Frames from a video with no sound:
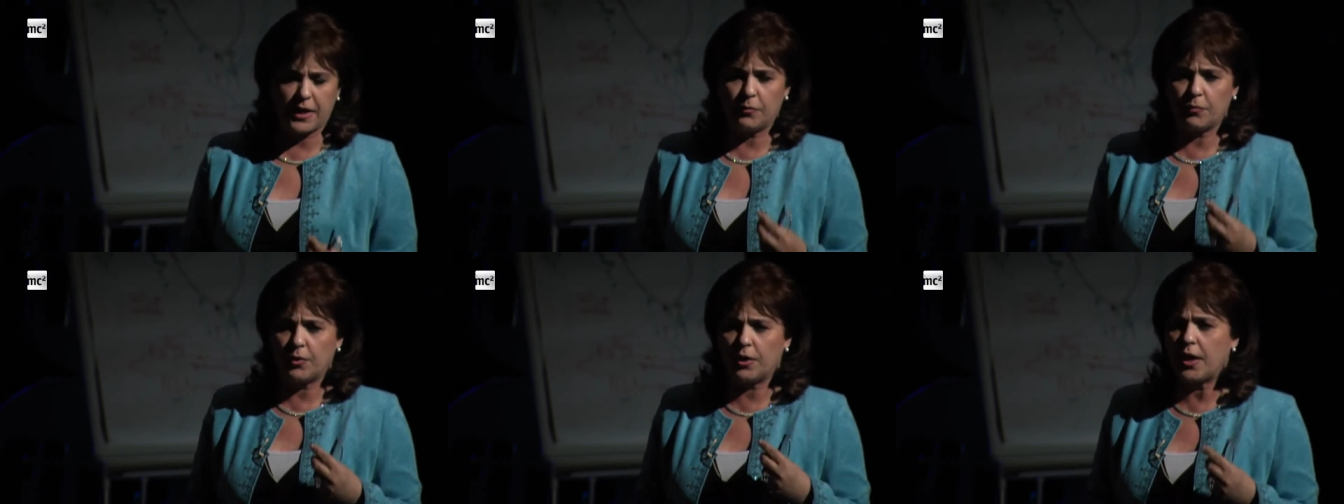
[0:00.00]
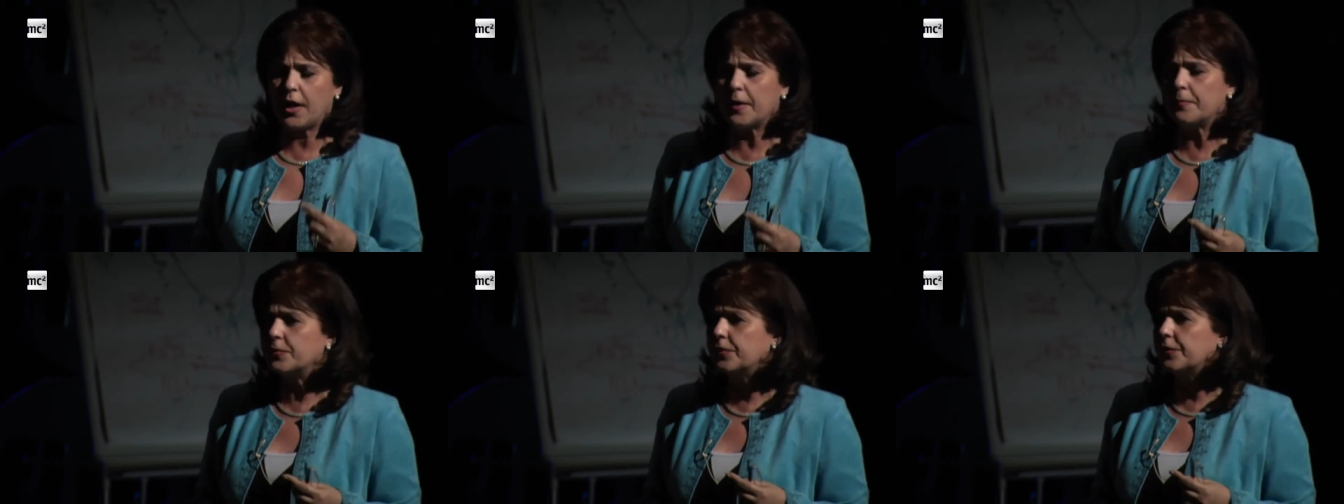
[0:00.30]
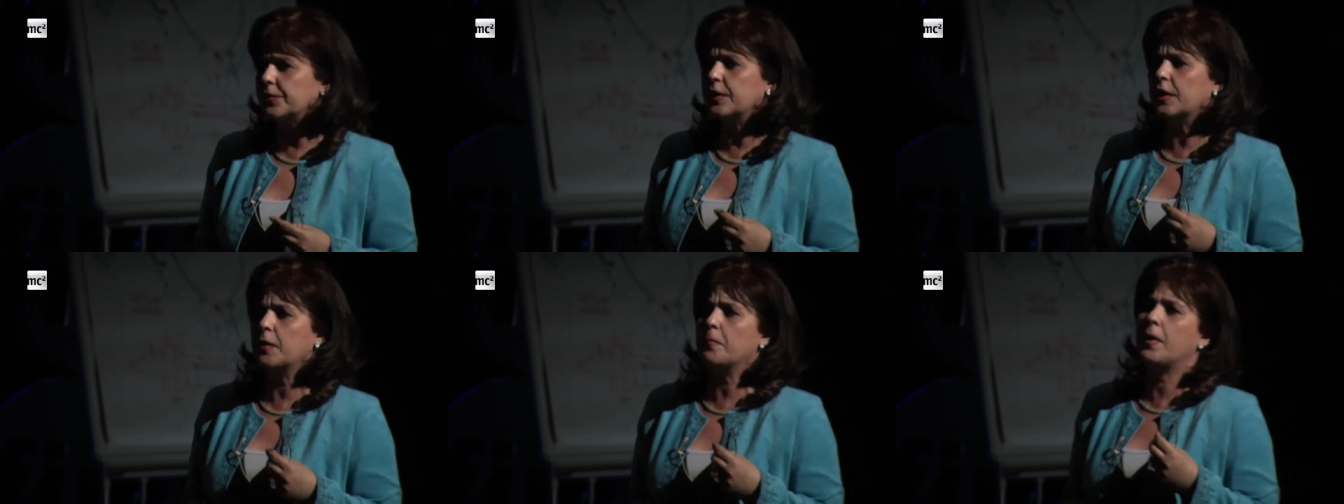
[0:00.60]
And when I'm
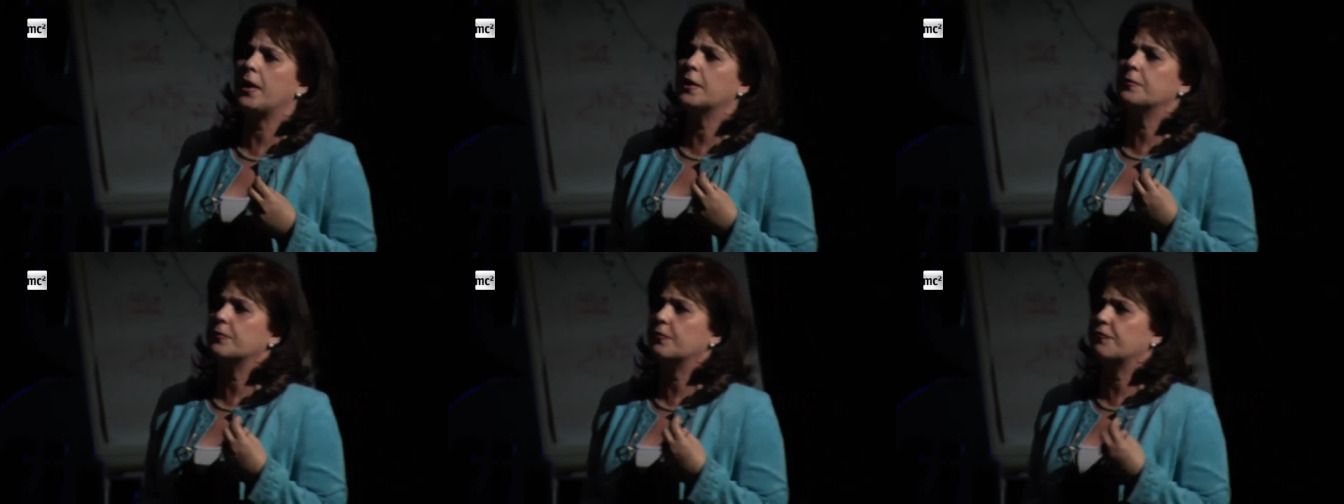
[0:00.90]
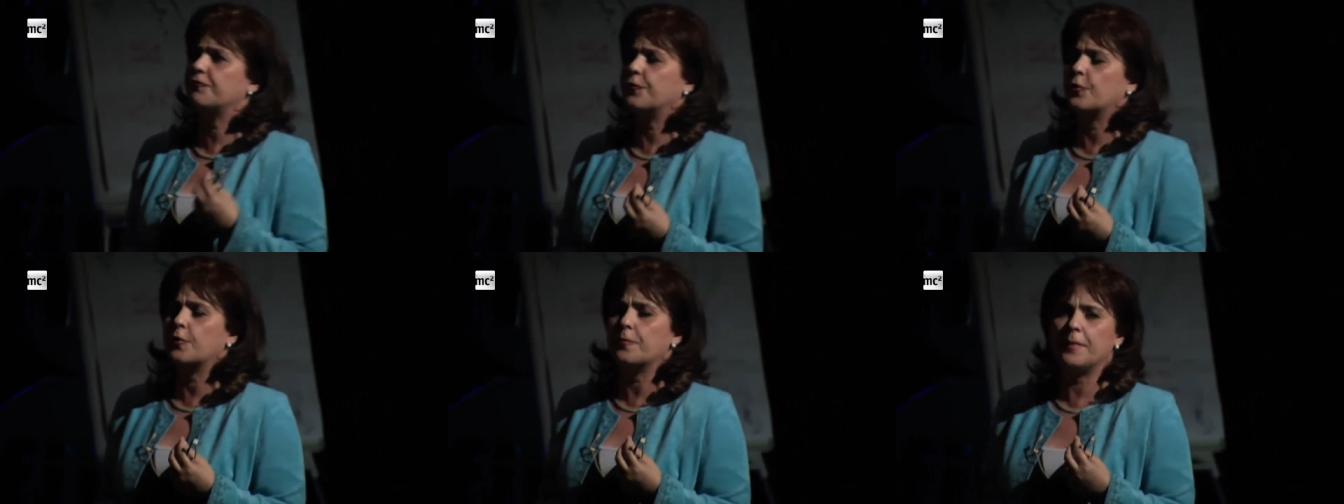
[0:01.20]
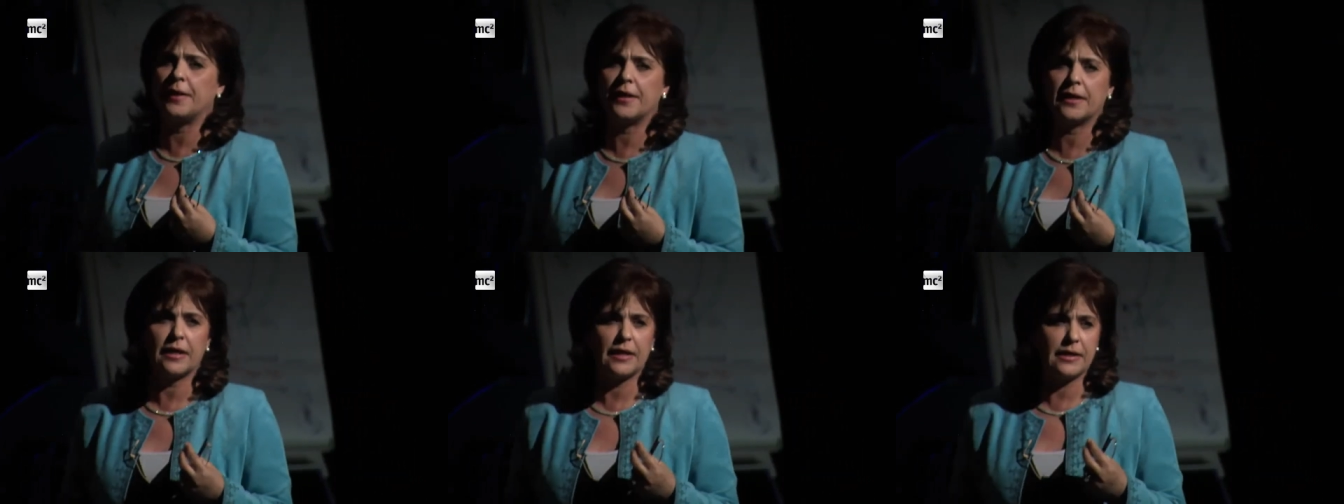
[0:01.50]
talking about
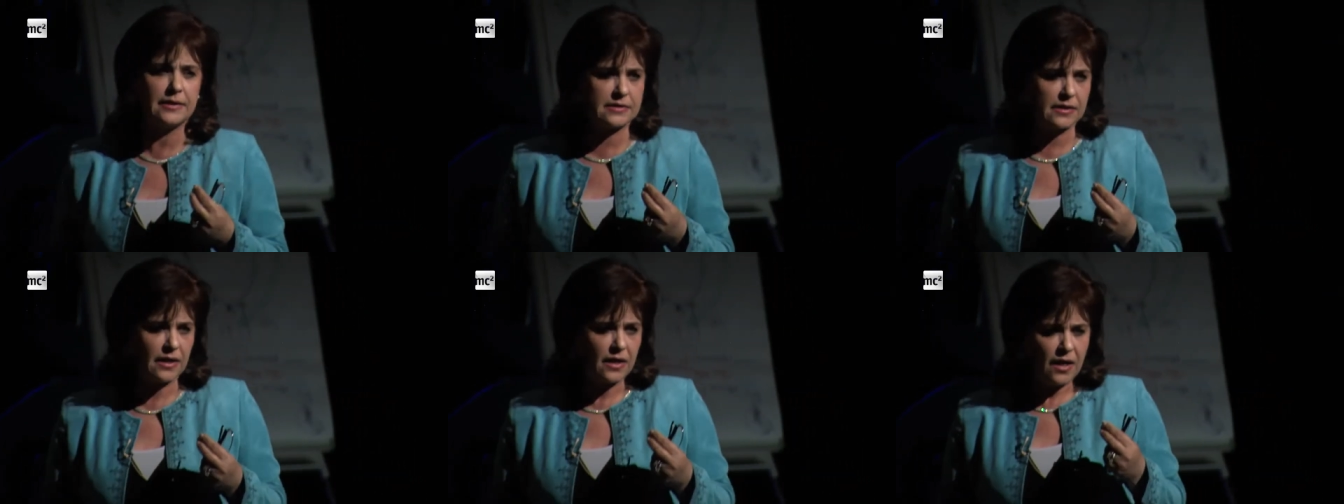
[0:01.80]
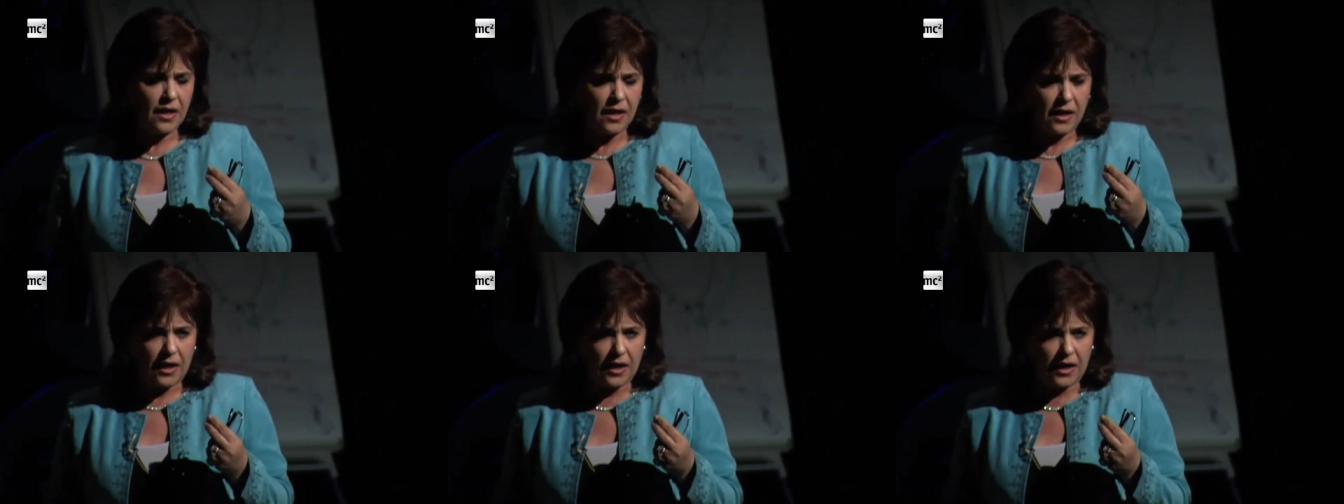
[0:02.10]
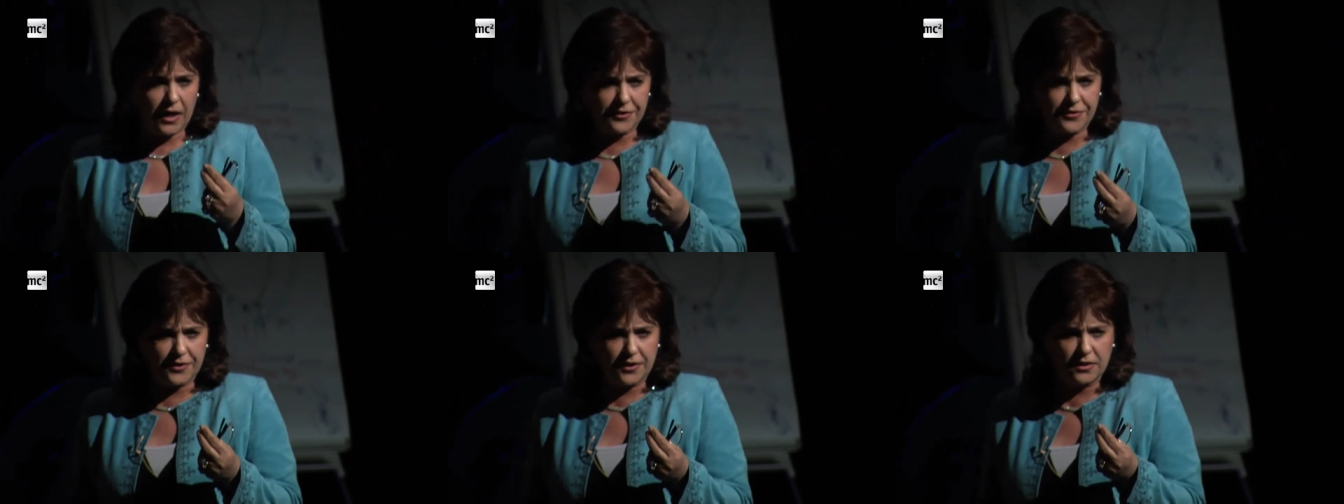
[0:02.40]
forming,
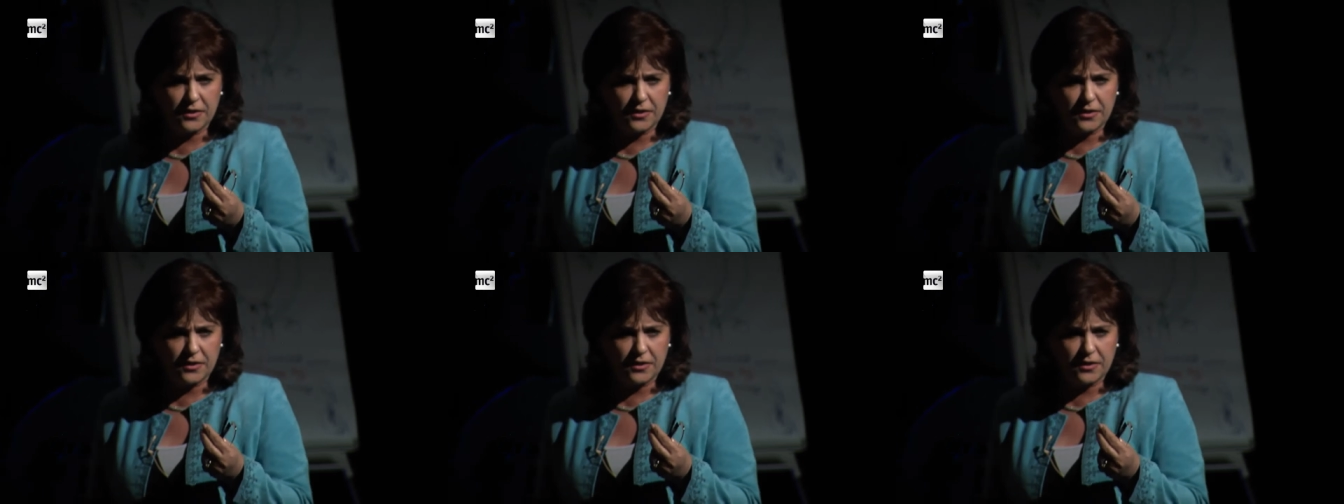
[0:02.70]
I